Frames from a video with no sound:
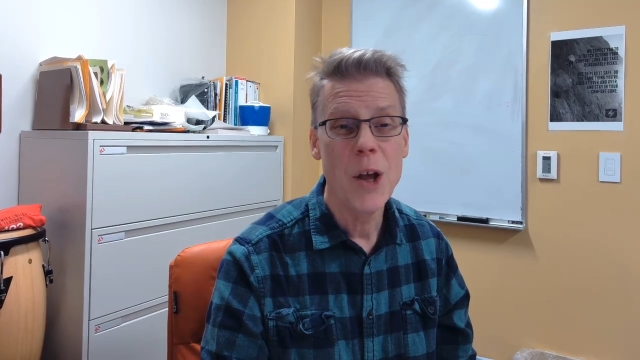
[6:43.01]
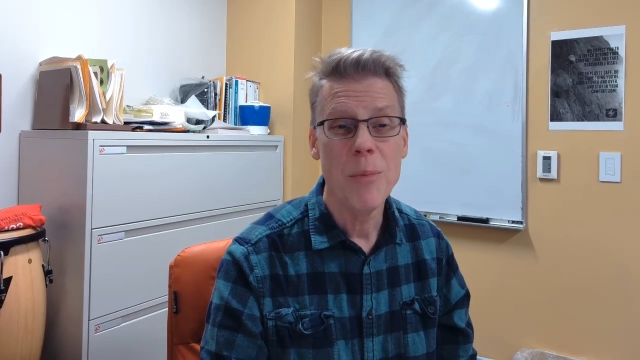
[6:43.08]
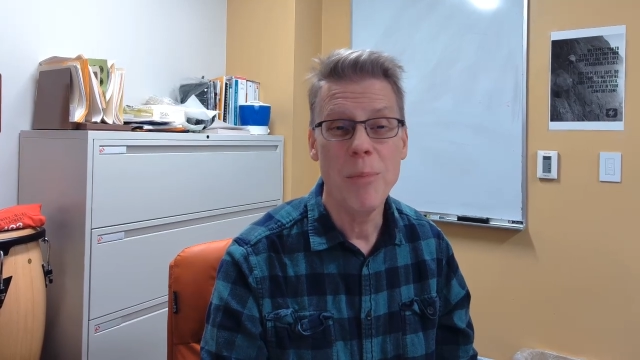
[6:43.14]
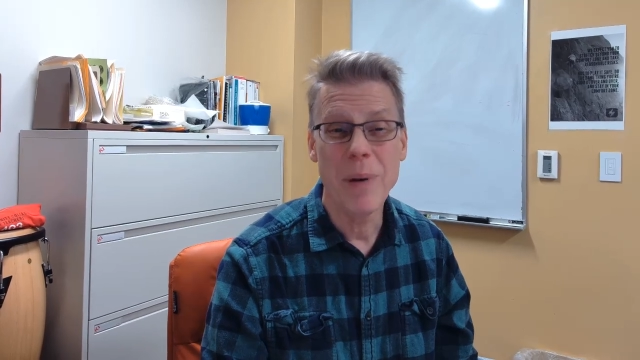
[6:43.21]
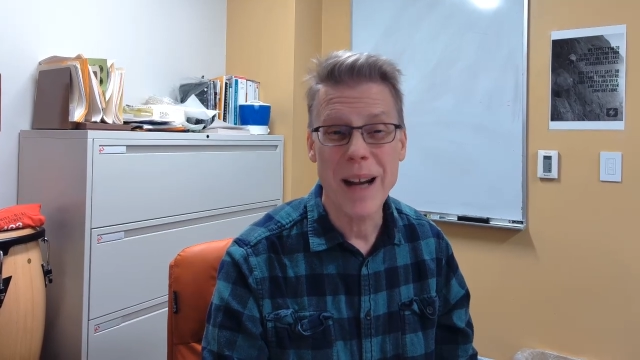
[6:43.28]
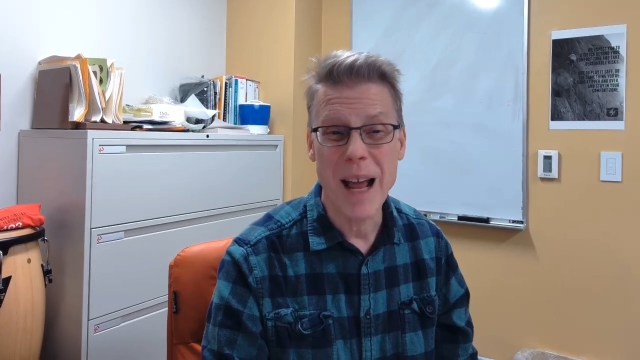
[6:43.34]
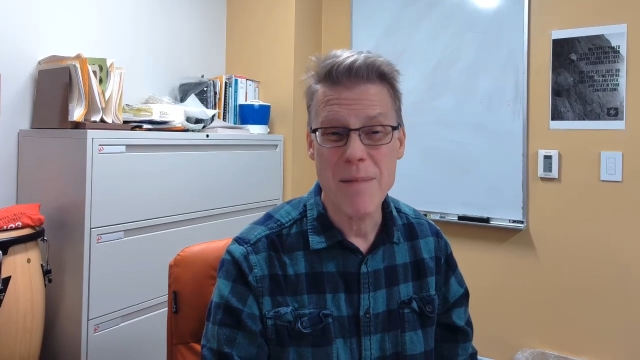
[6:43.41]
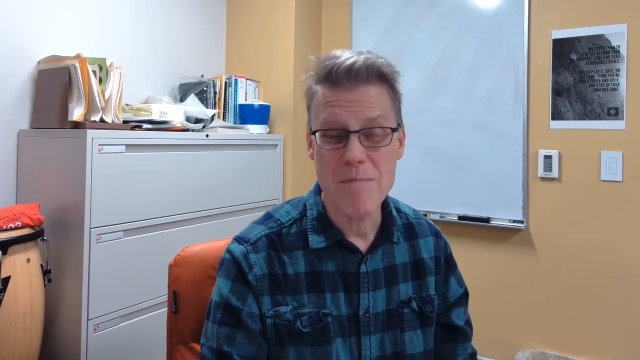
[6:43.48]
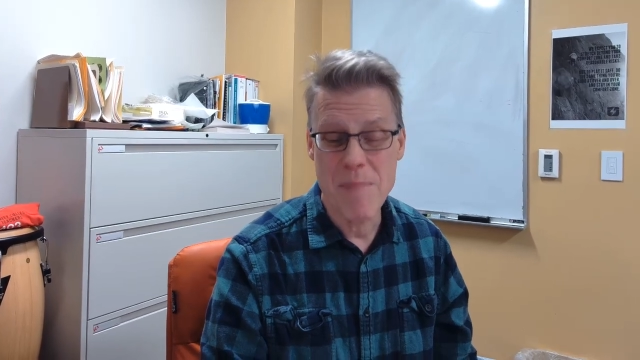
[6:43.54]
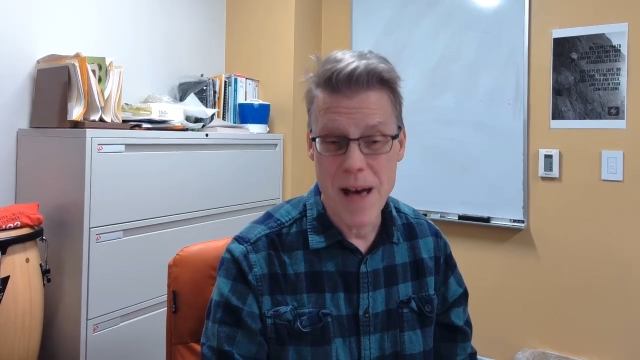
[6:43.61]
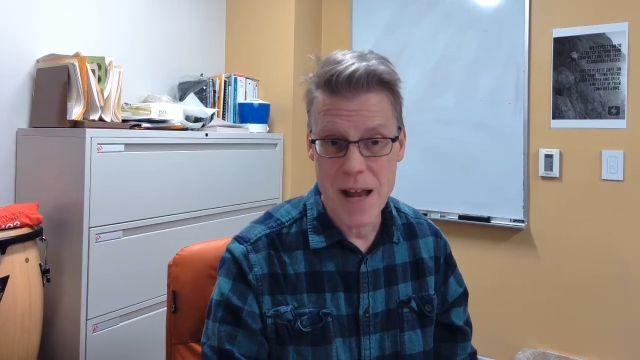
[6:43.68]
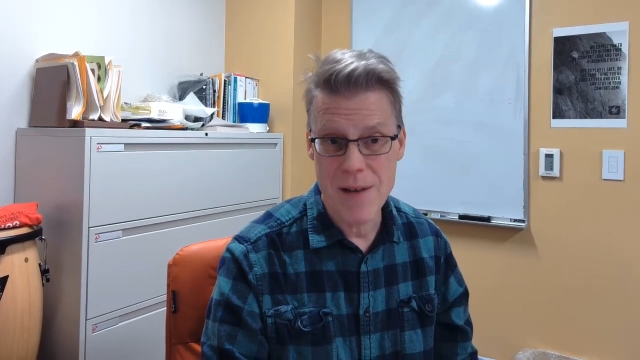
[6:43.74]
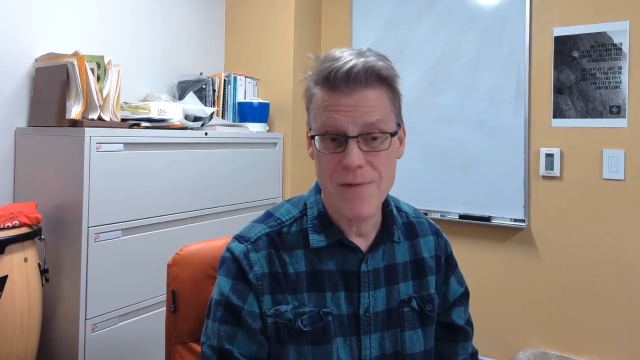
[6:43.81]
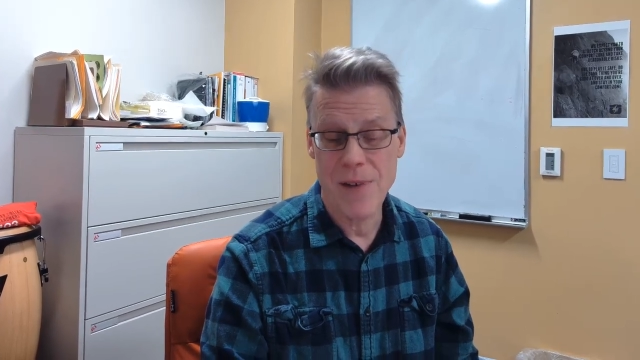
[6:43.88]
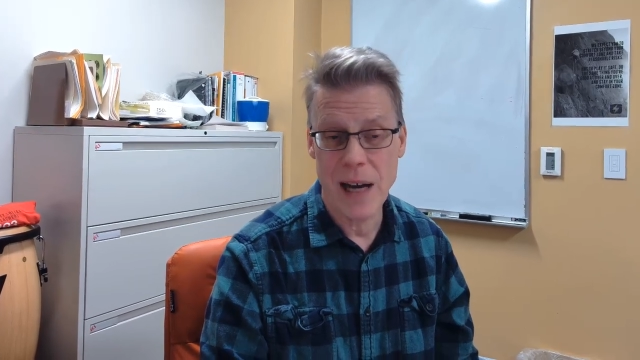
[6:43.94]
but I
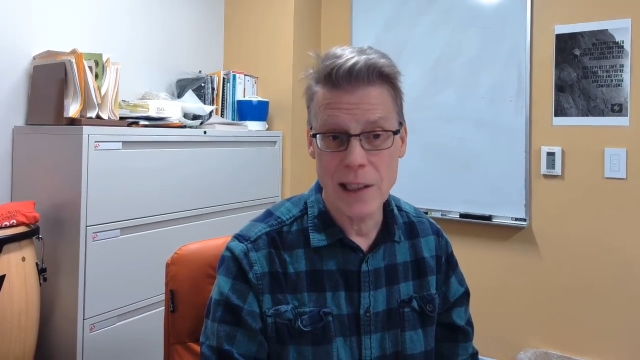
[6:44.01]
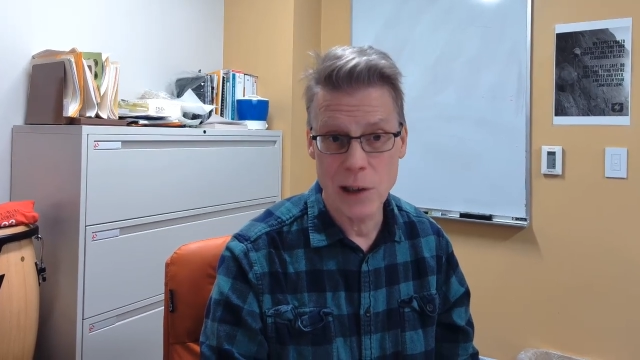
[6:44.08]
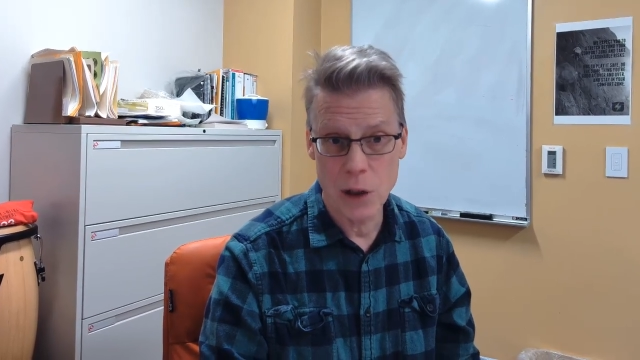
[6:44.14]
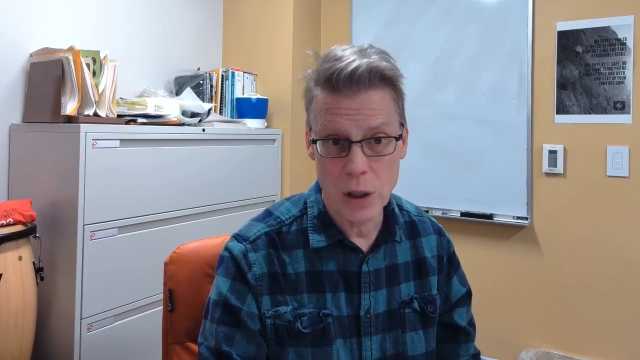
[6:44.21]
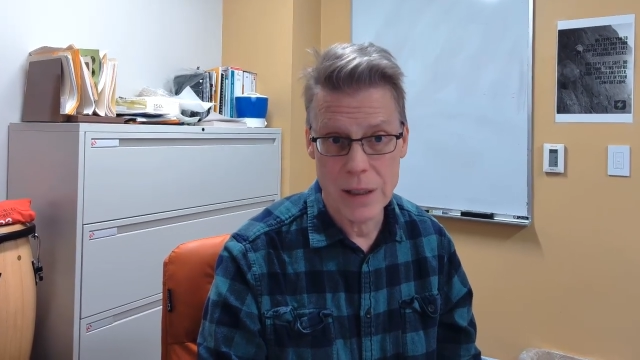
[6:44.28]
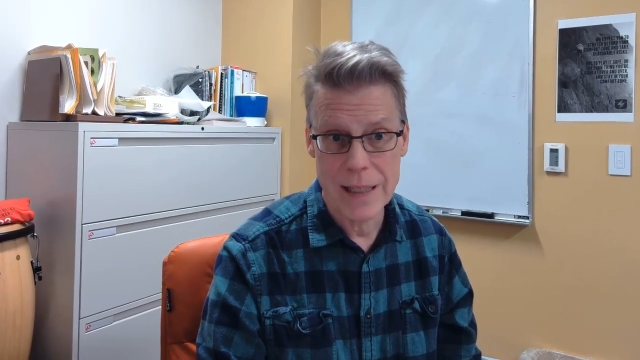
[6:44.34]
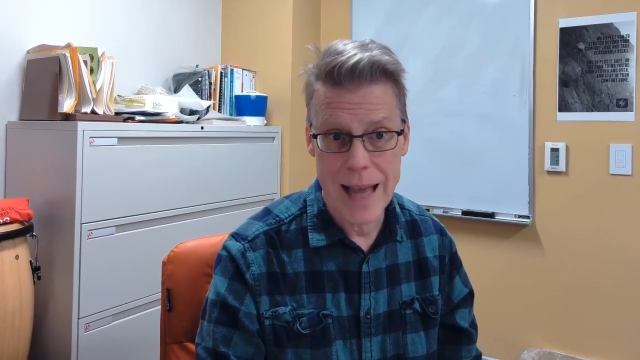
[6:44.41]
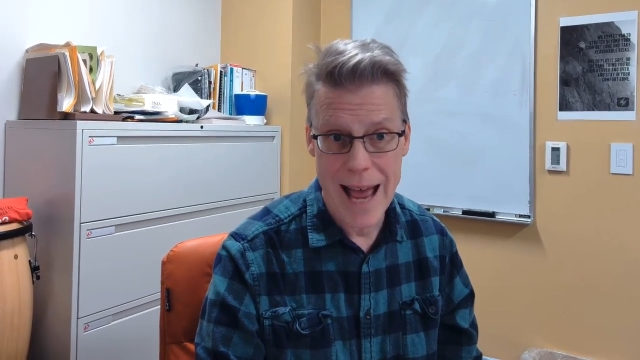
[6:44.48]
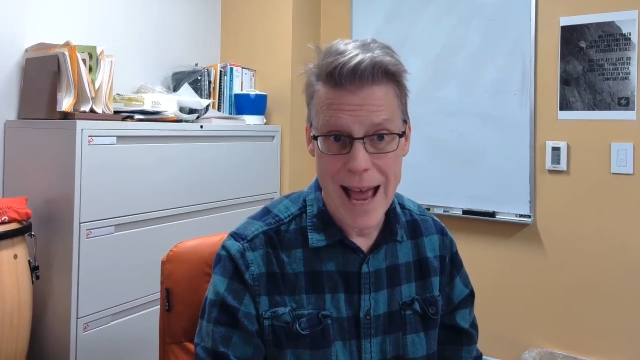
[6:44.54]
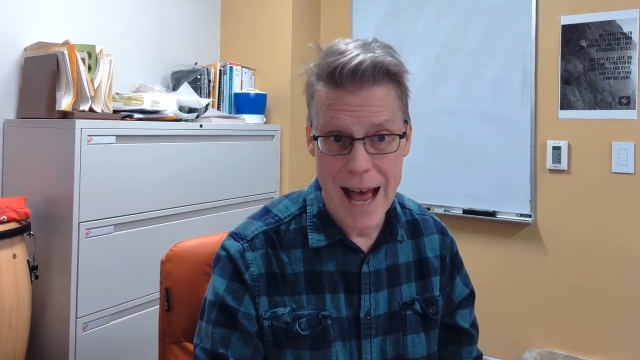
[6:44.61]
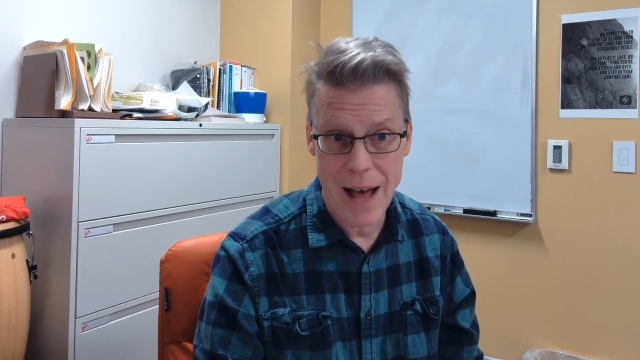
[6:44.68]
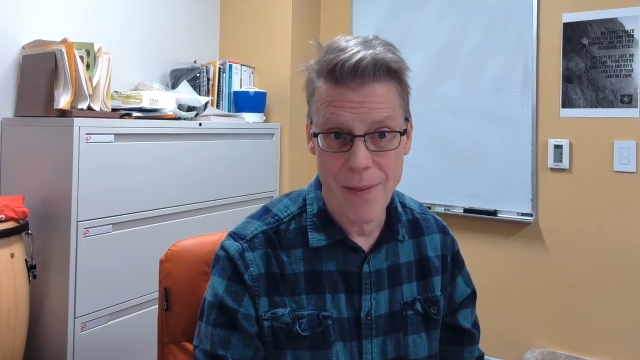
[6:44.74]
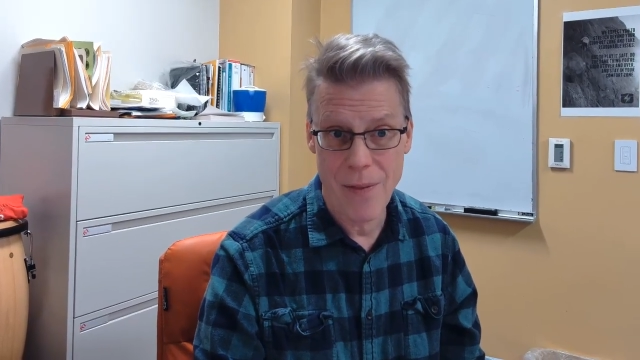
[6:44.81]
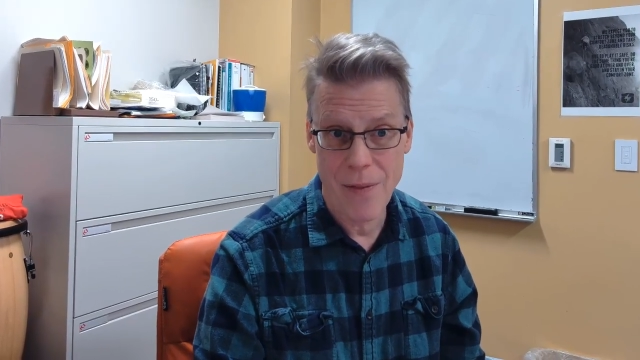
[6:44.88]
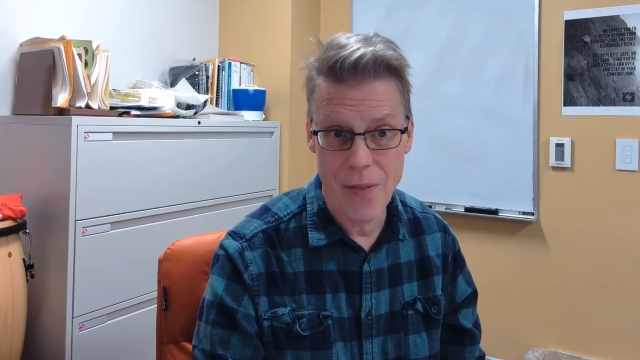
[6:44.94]
bet if I looked
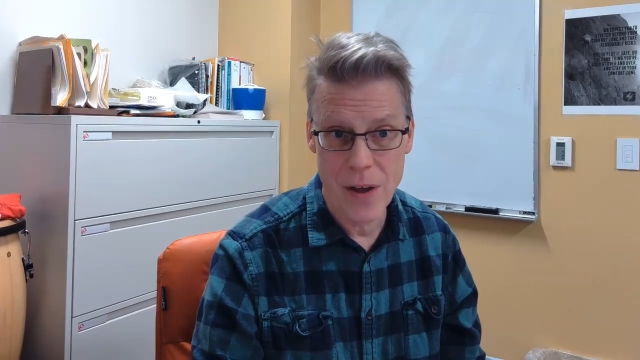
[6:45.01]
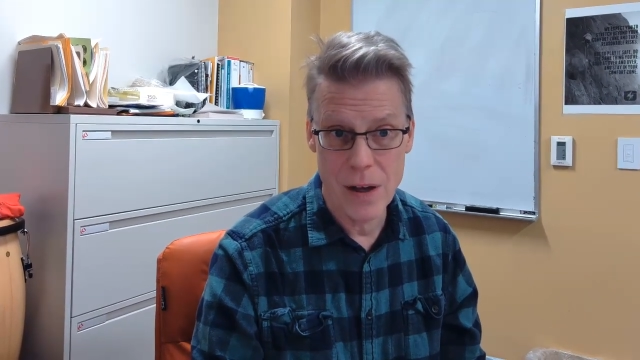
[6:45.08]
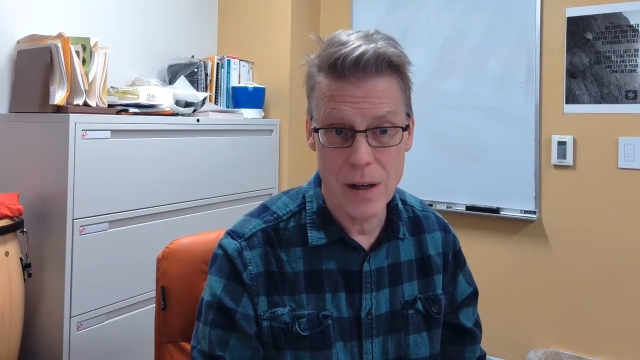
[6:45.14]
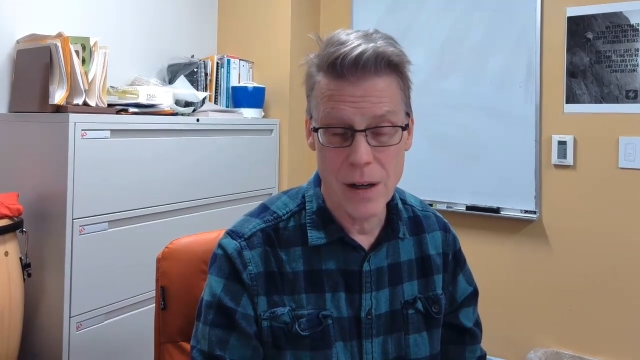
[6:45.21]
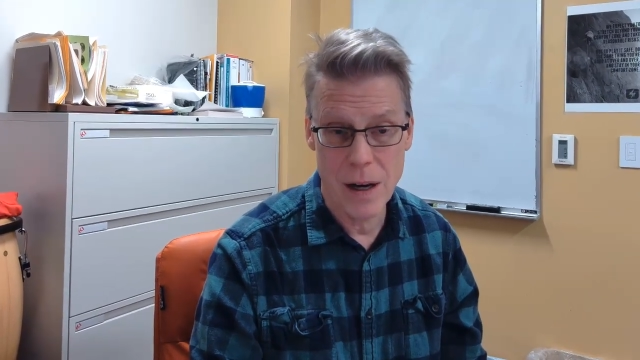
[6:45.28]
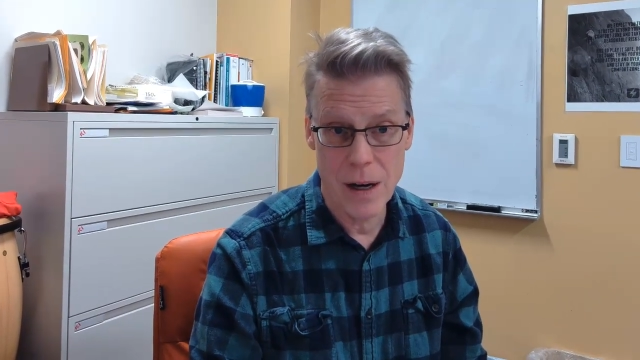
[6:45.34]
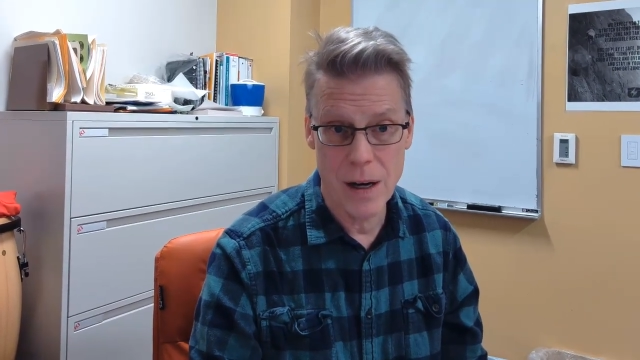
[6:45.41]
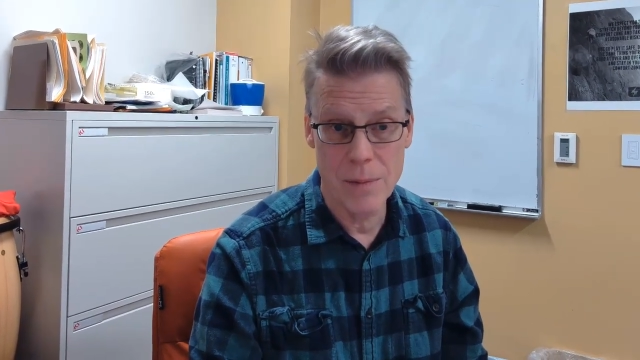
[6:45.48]
at the